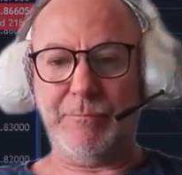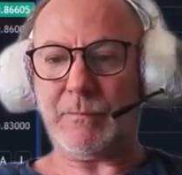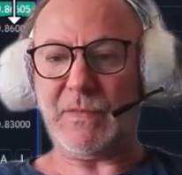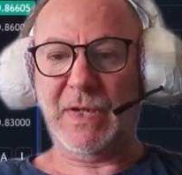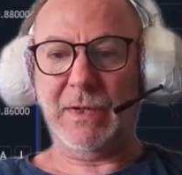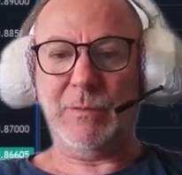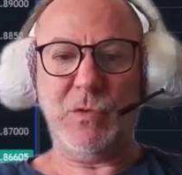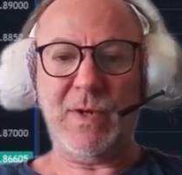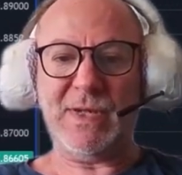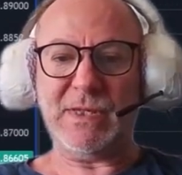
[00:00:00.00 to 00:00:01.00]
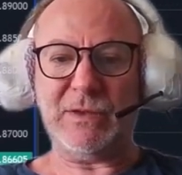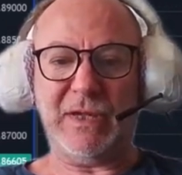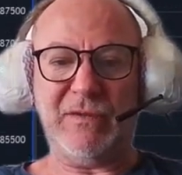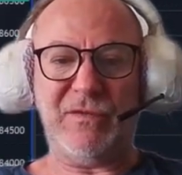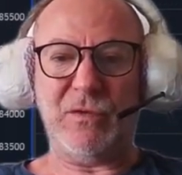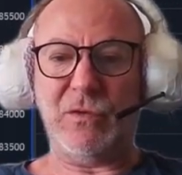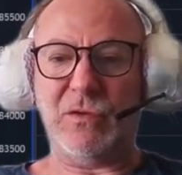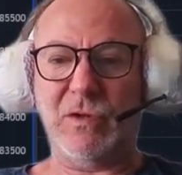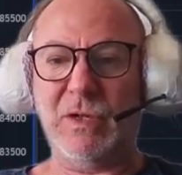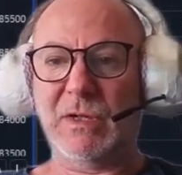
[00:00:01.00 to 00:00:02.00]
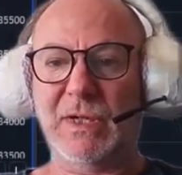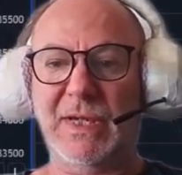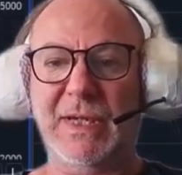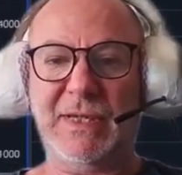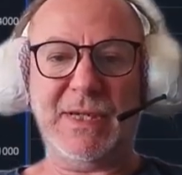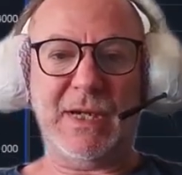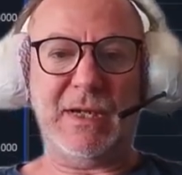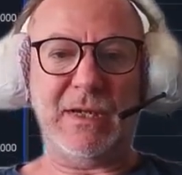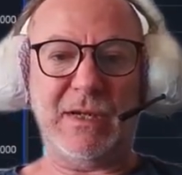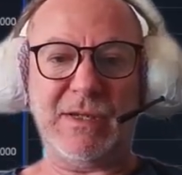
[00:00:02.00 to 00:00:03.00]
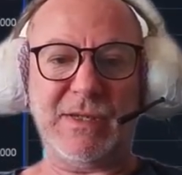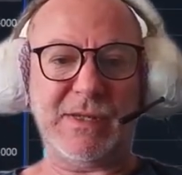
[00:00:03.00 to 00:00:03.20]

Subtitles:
and I'm always looking for key targets.